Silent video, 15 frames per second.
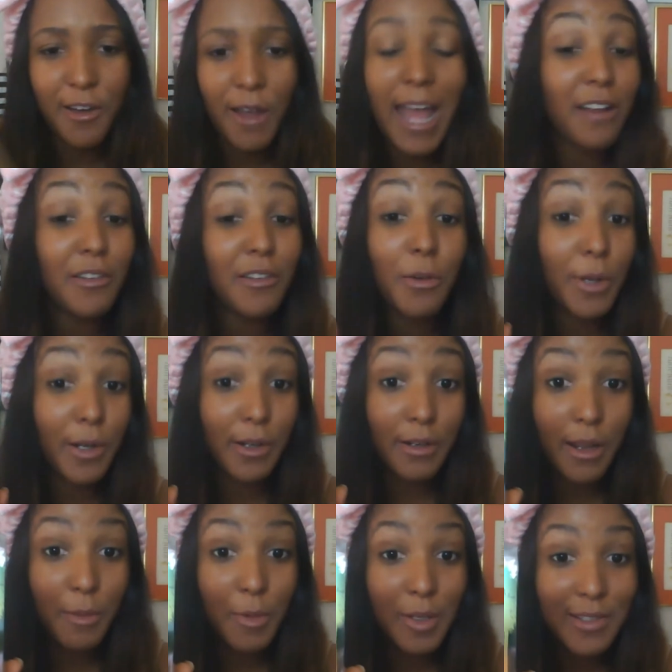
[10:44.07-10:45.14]
know what her name
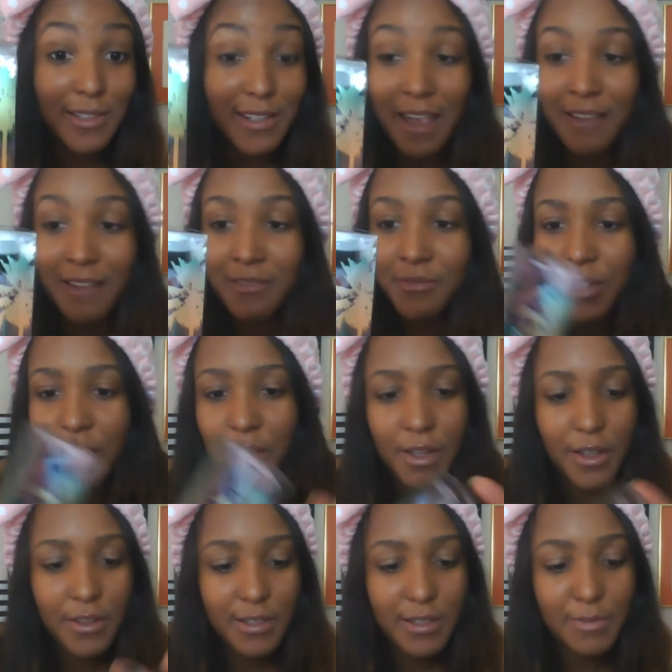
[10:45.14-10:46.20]
is, okay?
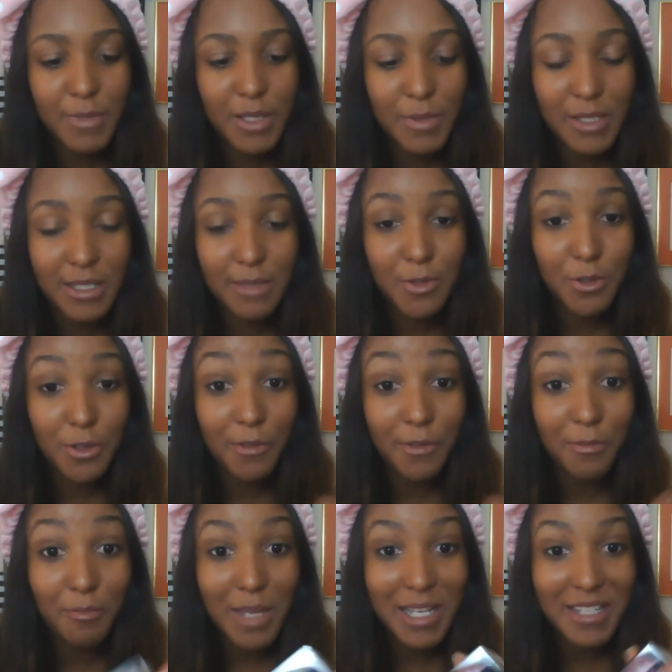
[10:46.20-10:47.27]
This must be some sort of
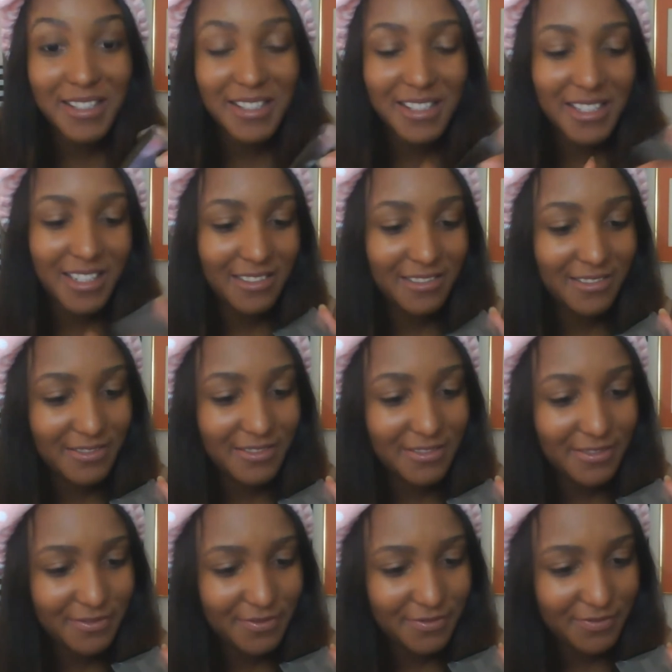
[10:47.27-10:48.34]
mist.
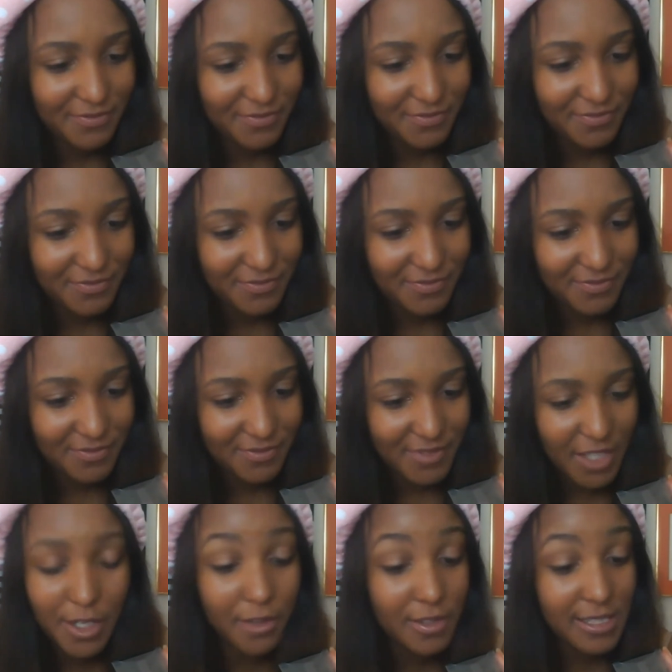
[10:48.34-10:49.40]
I know
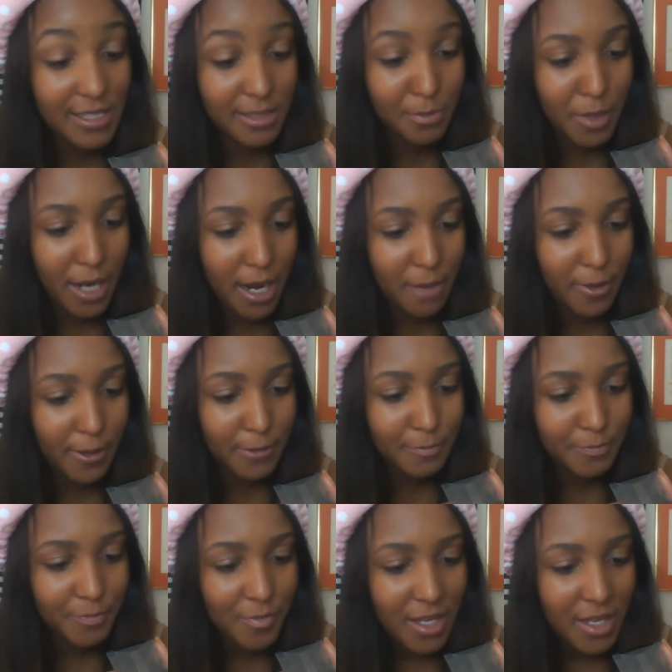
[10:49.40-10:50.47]
this is primer.
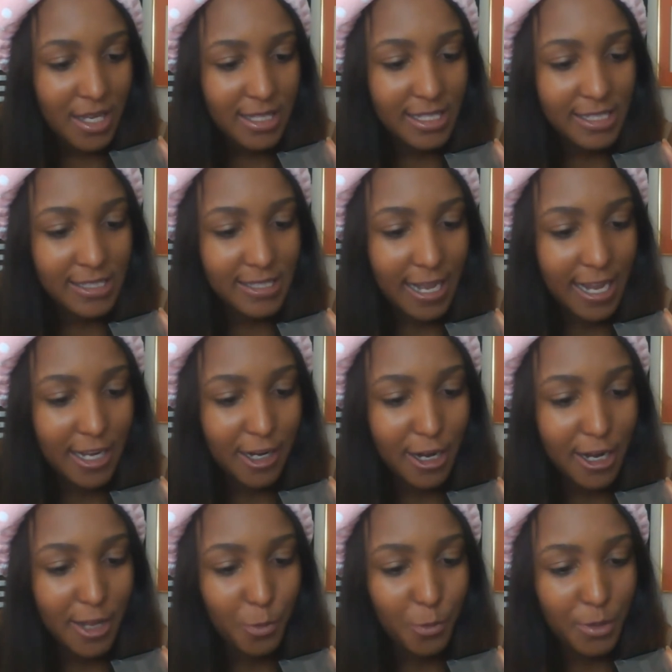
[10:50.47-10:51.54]
This hydrating
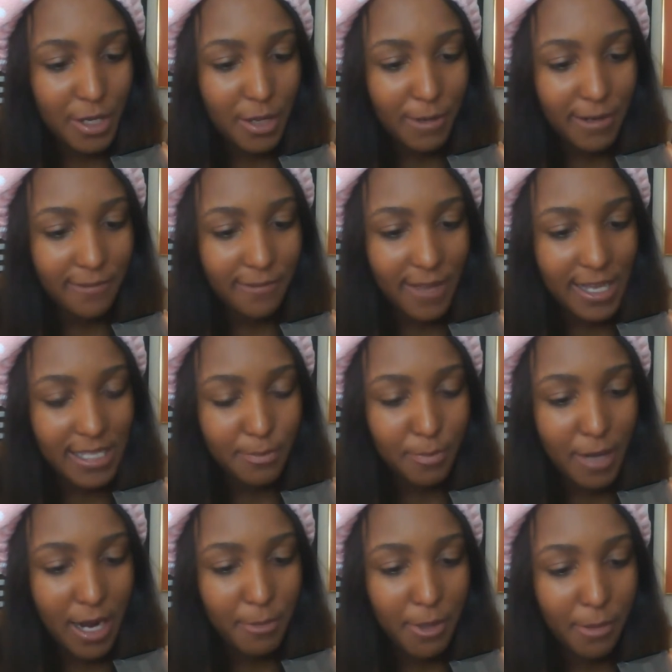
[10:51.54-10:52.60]
3-in-1 face
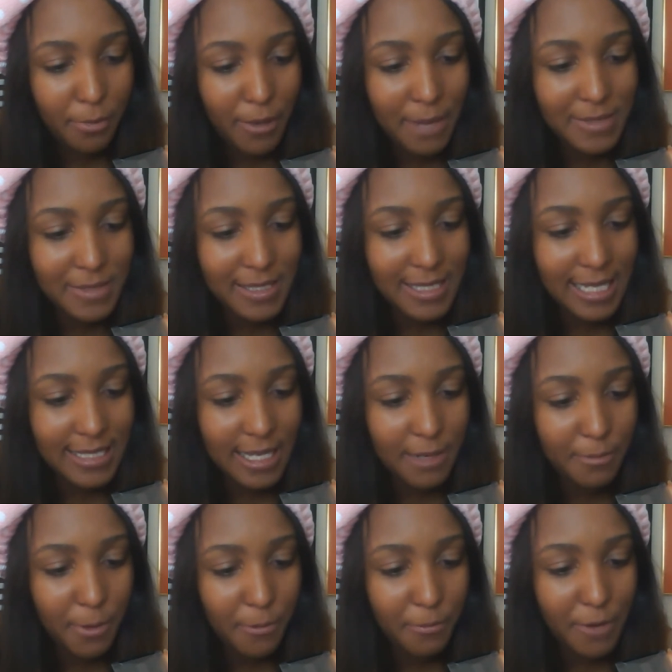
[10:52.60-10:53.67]
primer preps, sets, and
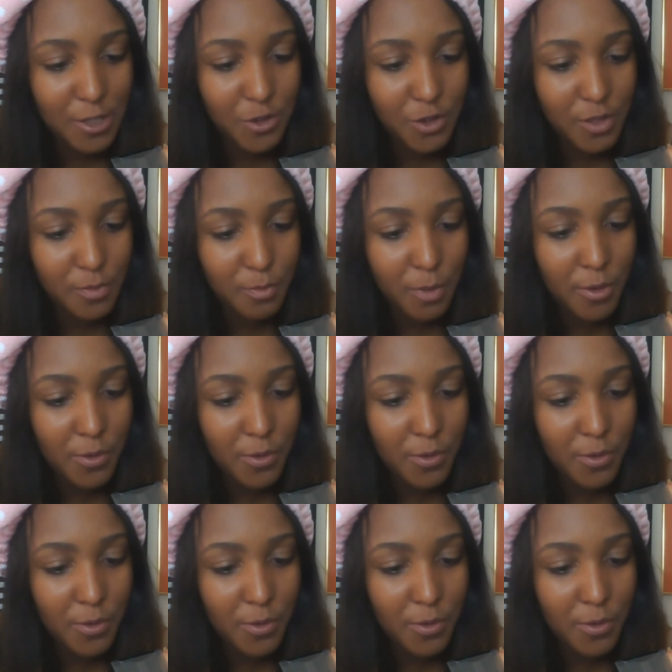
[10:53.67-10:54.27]
refreshes both